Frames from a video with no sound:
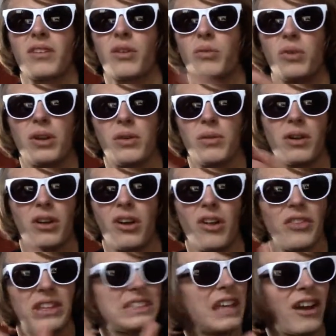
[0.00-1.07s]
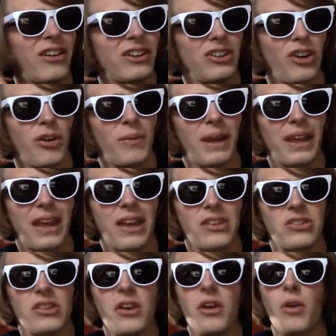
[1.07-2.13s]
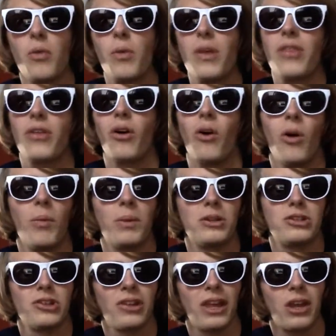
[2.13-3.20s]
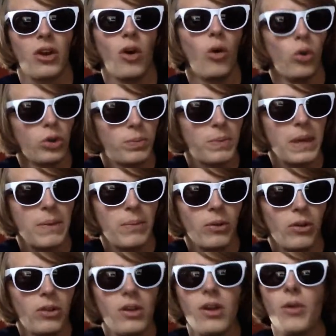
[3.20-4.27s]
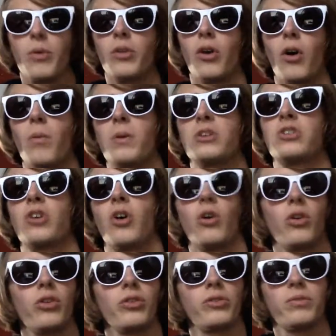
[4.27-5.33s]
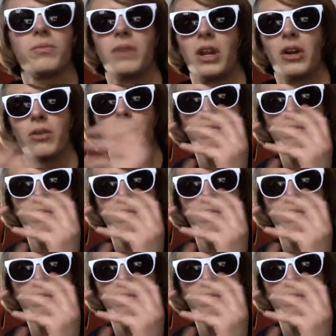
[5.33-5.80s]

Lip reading: what do you want to call it, the pterodome, I guess, with a whole bunch of, like, old people, with a whole bunch of old, you know,